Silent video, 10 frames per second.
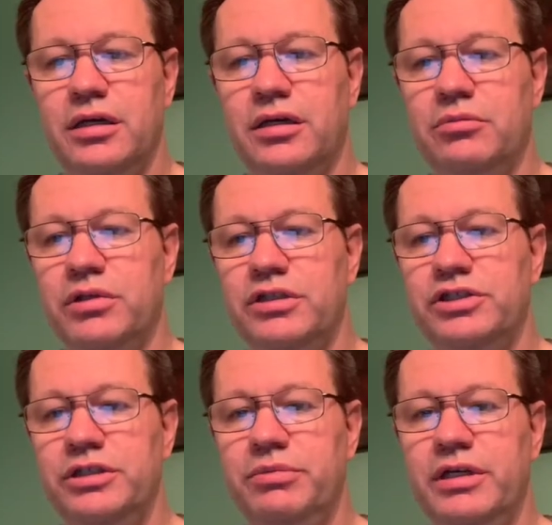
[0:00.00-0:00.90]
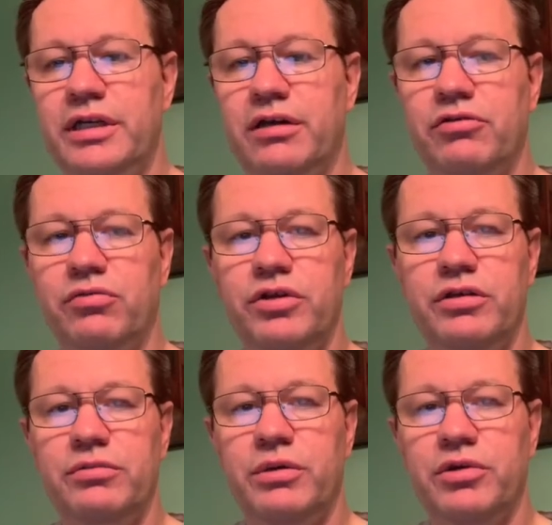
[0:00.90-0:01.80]
plus shipping, and that was one that
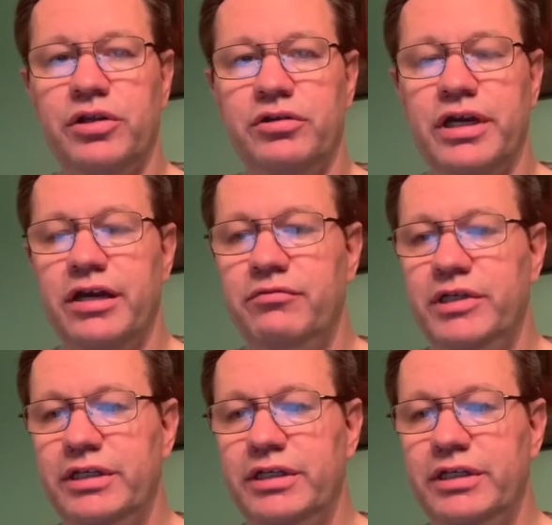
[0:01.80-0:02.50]
my brother gave me.